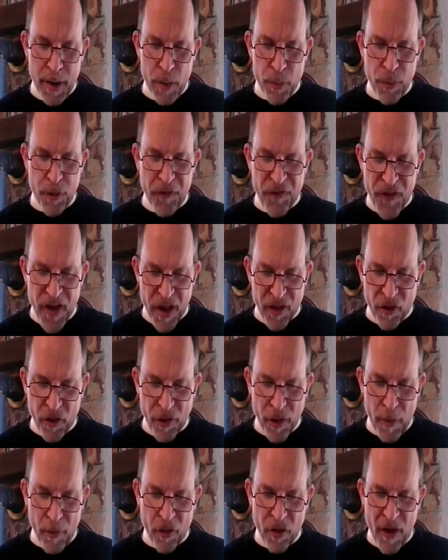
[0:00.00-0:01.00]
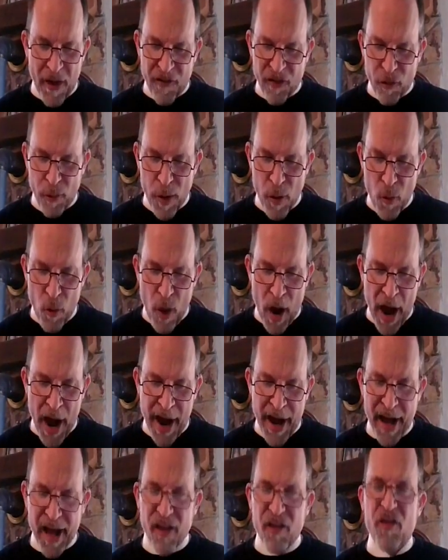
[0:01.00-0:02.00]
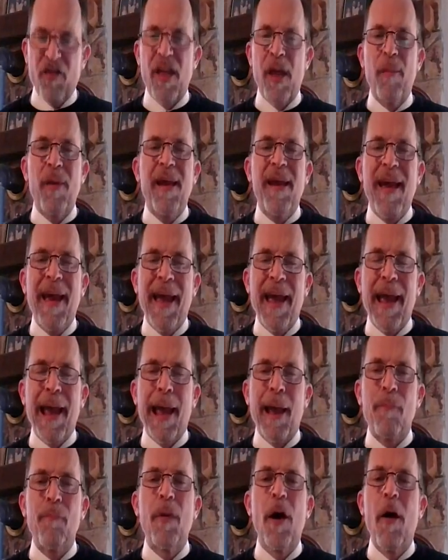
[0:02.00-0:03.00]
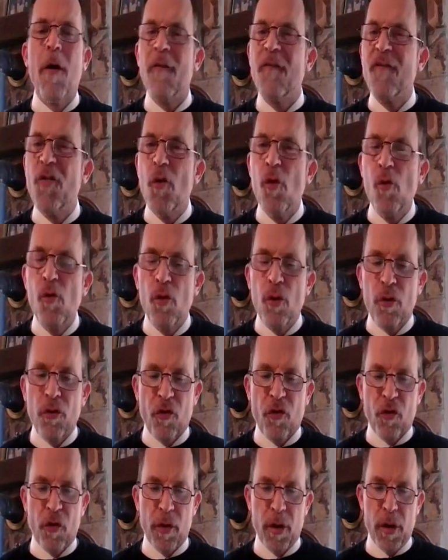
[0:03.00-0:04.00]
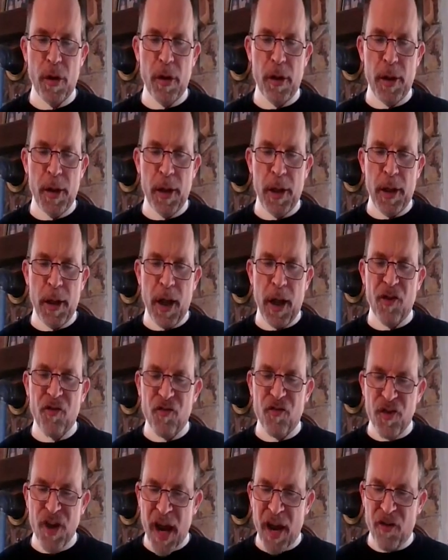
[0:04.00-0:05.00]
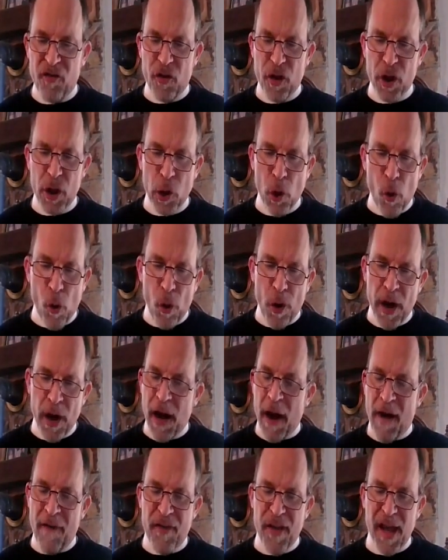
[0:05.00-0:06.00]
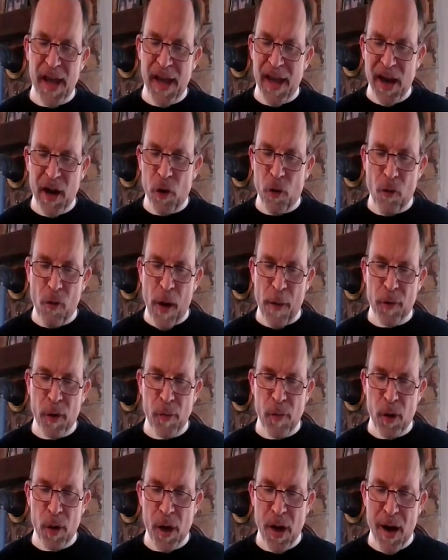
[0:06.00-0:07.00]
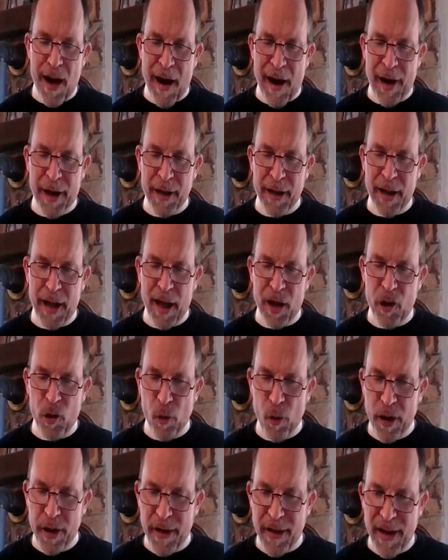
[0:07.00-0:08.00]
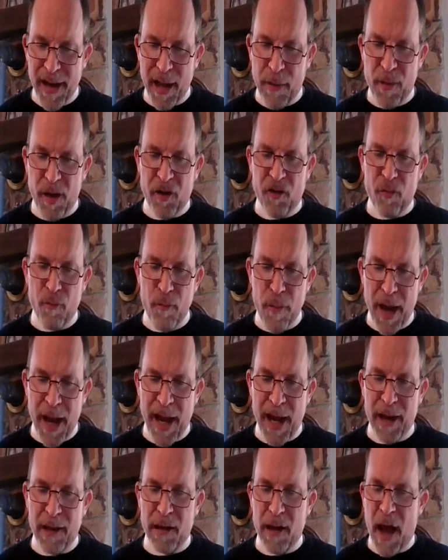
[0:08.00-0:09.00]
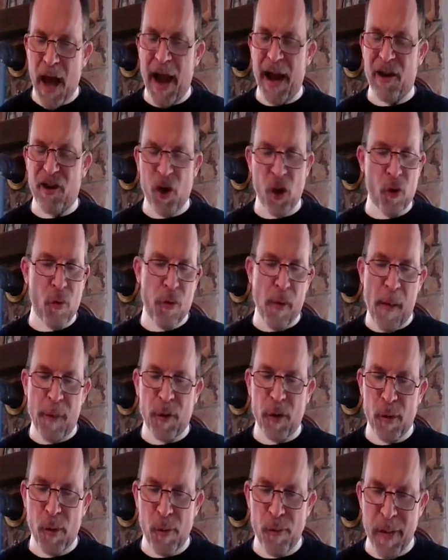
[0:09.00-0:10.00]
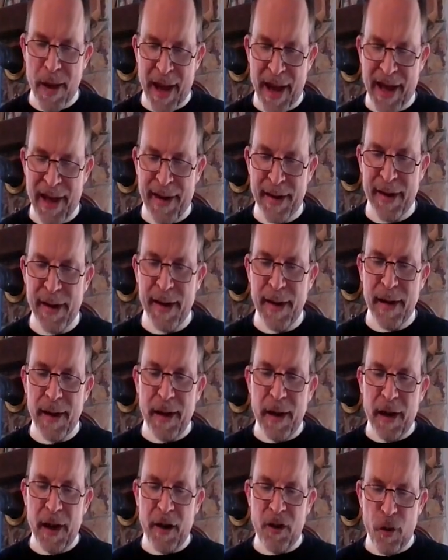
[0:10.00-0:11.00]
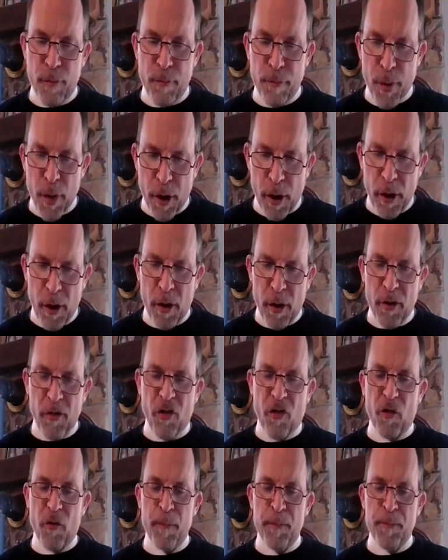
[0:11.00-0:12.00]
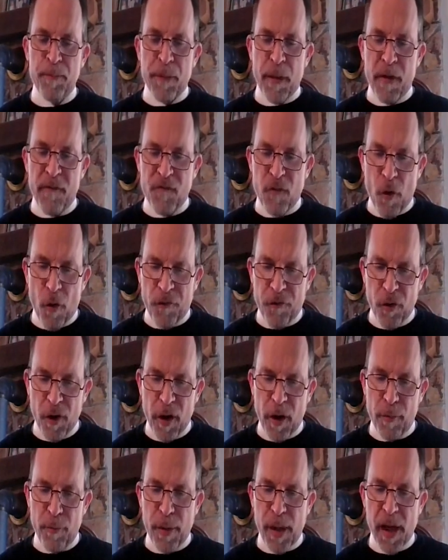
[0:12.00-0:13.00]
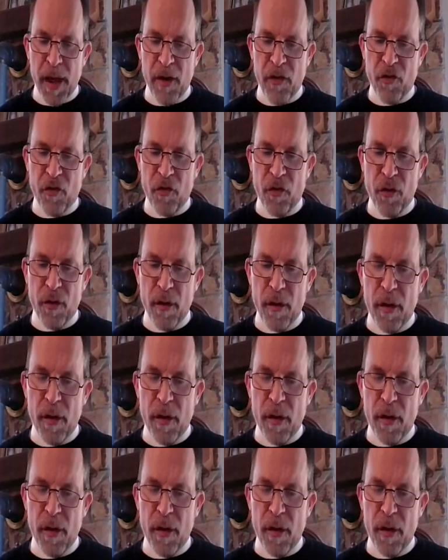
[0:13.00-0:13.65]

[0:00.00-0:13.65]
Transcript: Professing themselves to be wise, they became fools, and changed the glory of the incorruptible God into an image made like to corruptible man, and to birds, and four-footed beasts,